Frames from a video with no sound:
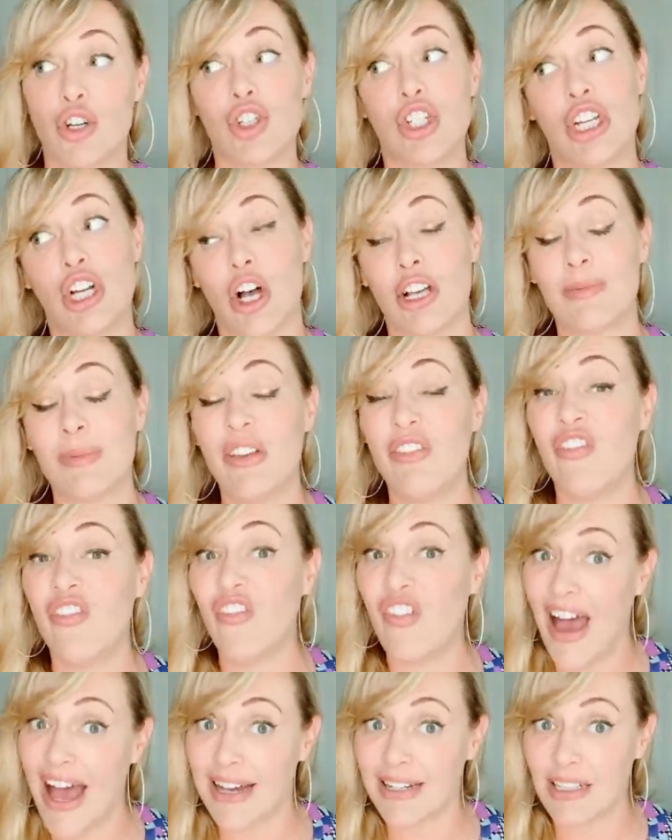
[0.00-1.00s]
She calls me
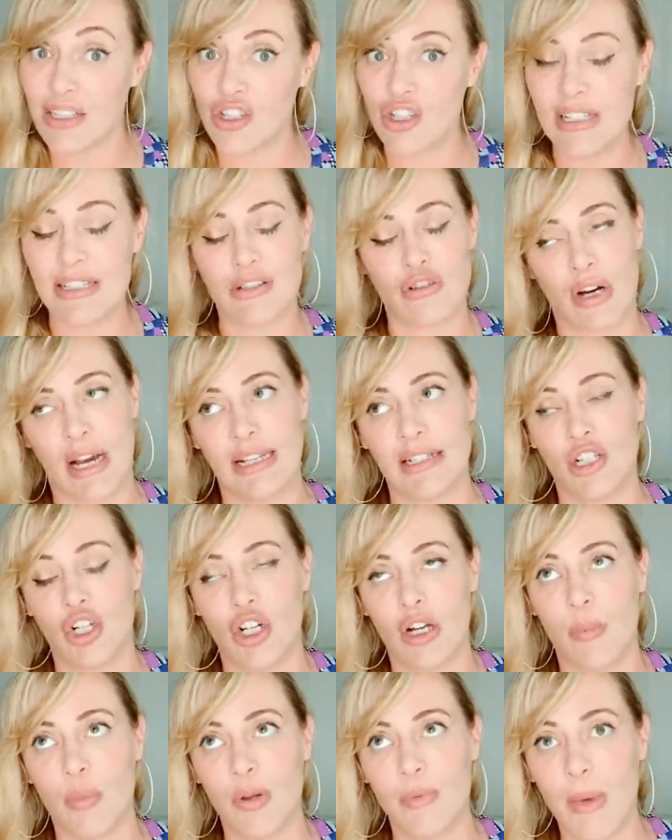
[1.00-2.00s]
fat. She tries to
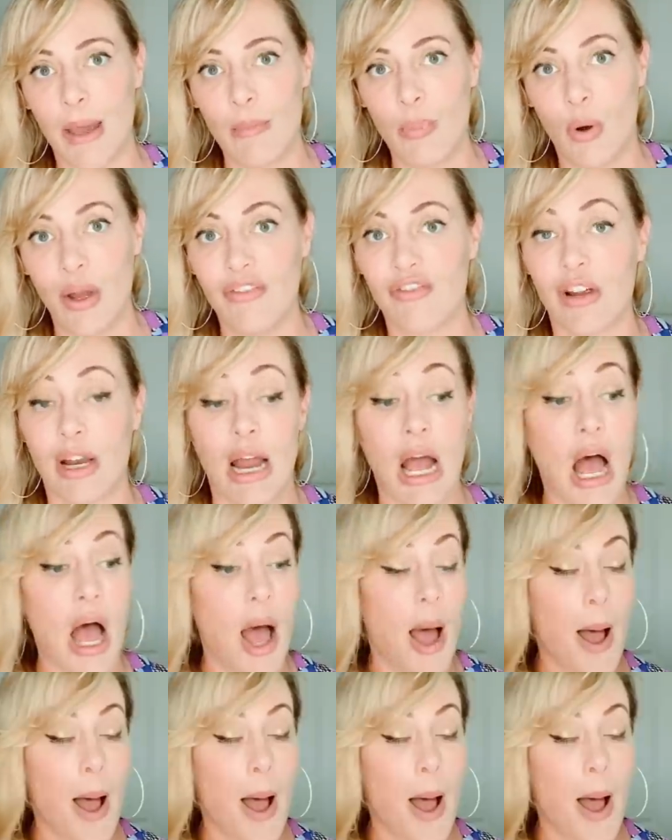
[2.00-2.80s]
hook up with my boyfriend.